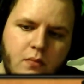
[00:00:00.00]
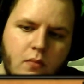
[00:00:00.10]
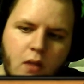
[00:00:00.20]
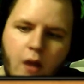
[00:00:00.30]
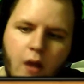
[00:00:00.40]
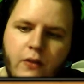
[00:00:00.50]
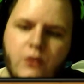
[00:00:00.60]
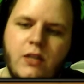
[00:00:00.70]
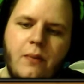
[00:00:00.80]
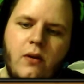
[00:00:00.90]
The
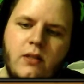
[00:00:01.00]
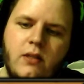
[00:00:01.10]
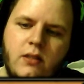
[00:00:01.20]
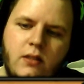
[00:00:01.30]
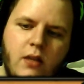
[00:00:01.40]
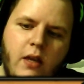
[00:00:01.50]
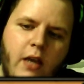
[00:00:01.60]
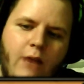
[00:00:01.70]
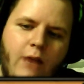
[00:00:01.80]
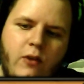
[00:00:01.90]
2-set bonus is
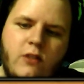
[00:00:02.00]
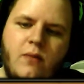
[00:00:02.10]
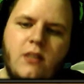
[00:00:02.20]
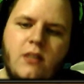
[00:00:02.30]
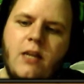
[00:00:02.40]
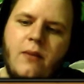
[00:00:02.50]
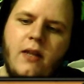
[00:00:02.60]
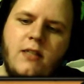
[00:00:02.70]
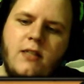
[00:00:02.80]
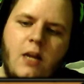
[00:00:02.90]
every use of Blessed Hammer that
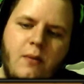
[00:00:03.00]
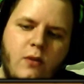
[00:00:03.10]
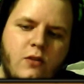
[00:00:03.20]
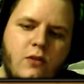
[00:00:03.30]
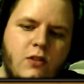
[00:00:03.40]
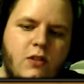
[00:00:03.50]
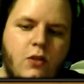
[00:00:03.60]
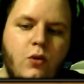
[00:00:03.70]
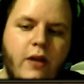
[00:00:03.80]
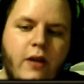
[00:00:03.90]
hits an enemy reduces the
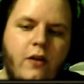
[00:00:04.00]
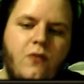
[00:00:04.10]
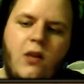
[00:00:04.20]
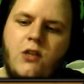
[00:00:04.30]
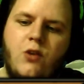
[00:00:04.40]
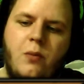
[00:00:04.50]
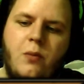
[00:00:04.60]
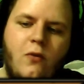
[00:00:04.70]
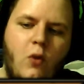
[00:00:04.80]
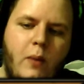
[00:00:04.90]
cooldown of Falling Sword and
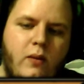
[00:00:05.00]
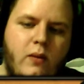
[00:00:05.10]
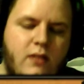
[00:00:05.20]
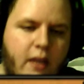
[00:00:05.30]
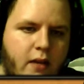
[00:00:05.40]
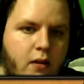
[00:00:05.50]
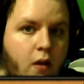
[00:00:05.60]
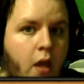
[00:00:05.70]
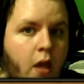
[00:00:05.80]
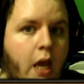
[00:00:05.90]
Provoke by 1 second.
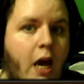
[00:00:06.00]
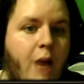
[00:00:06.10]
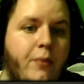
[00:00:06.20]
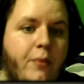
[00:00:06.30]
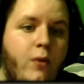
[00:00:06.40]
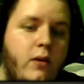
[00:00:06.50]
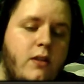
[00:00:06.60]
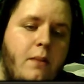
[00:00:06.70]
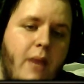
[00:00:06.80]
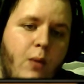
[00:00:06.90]
Provoke is
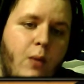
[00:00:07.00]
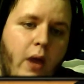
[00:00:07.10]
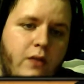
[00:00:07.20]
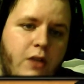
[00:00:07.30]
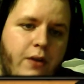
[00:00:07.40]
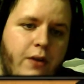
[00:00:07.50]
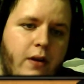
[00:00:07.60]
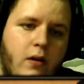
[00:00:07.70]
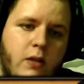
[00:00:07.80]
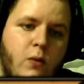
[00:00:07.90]
our main Wrath
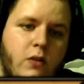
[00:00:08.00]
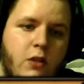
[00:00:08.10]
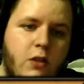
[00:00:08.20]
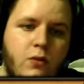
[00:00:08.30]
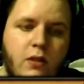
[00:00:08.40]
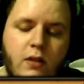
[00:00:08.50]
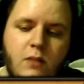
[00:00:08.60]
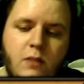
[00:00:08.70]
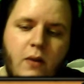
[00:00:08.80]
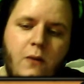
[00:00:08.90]
generator, as well as a utility
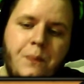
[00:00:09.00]
spell,